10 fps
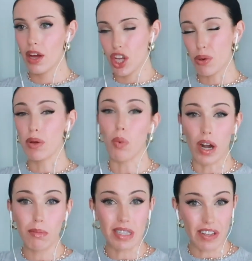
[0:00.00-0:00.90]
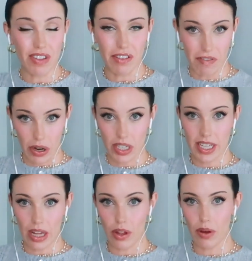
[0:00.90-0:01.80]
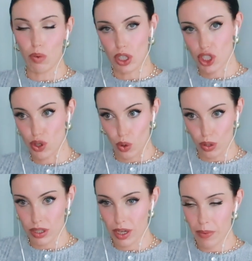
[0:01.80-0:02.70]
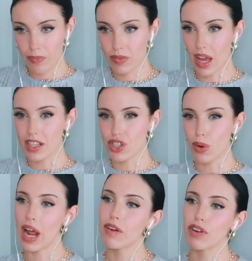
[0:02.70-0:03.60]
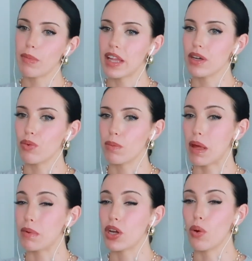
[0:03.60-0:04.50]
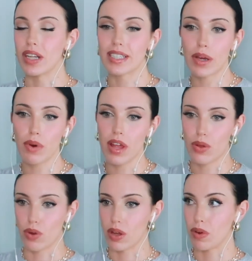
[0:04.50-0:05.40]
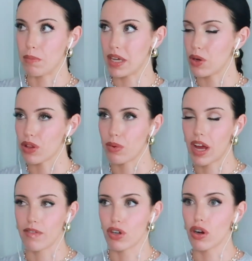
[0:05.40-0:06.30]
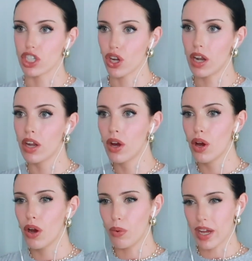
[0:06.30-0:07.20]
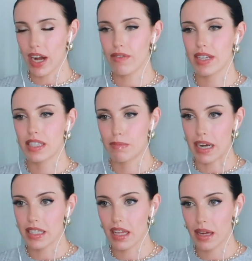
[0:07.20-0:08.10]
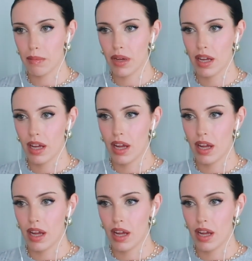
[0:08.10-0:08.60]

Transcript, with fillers: You know, we want to believe in the fairy tale that we're sold. And so in every man that we maybe go on a date with, or that we meet, or that we have a crush on, we kind of expect them